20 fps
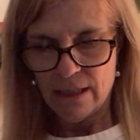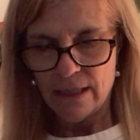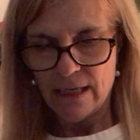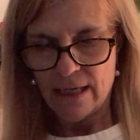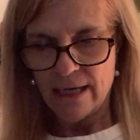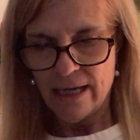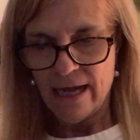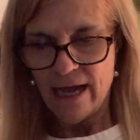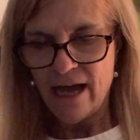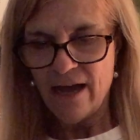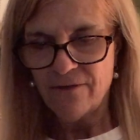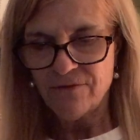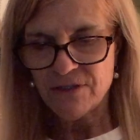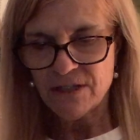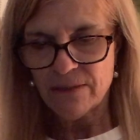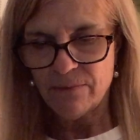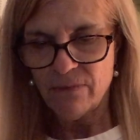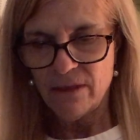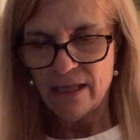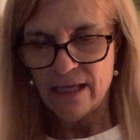I have
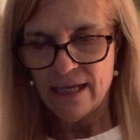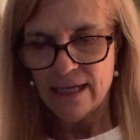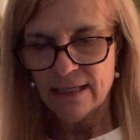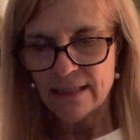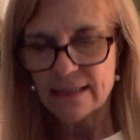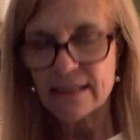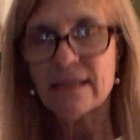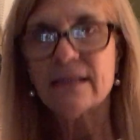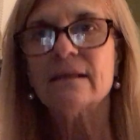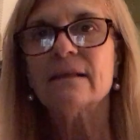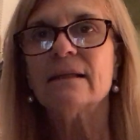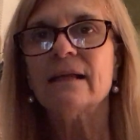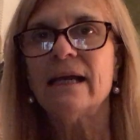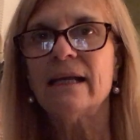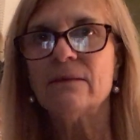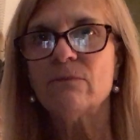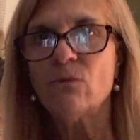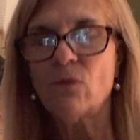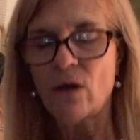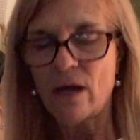some things and
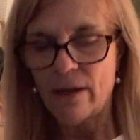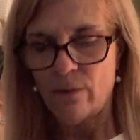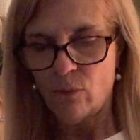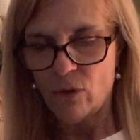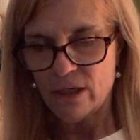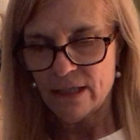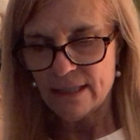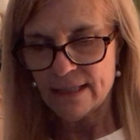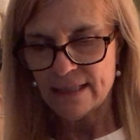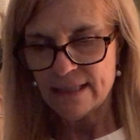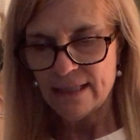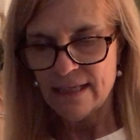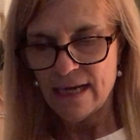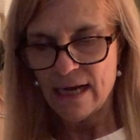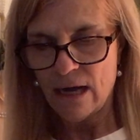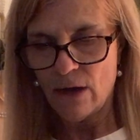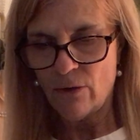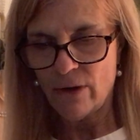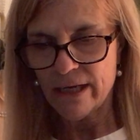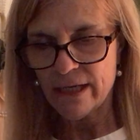I want to see
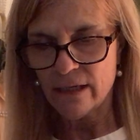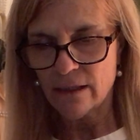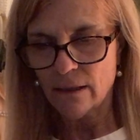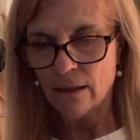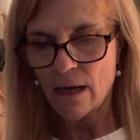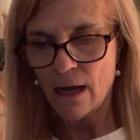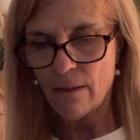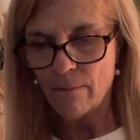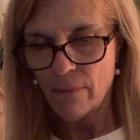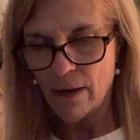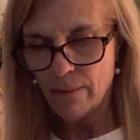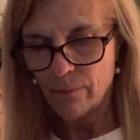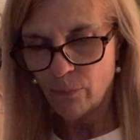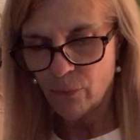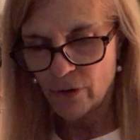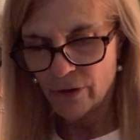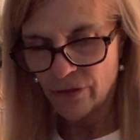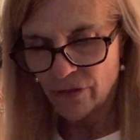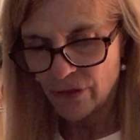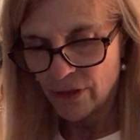how I can come up
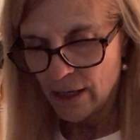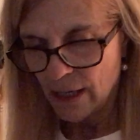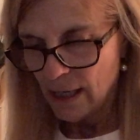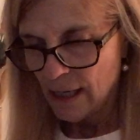with